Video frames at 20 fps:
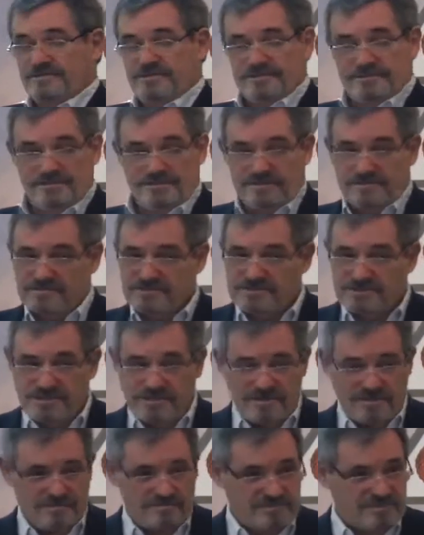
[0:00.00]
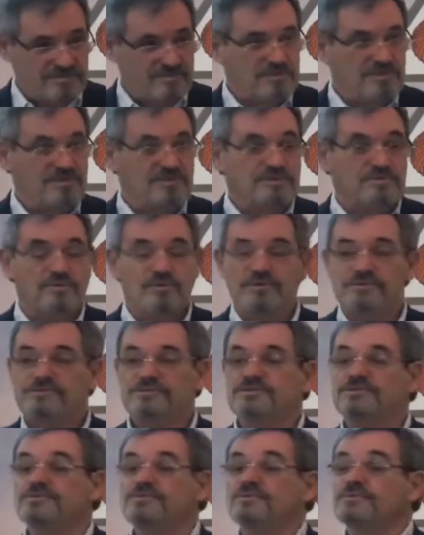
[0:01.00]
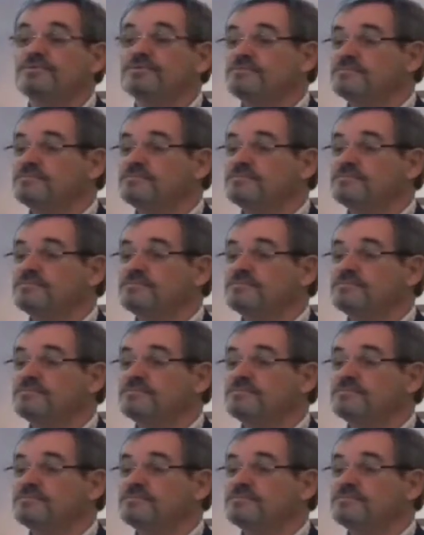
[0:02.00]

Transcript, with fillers: they did their job in World War II.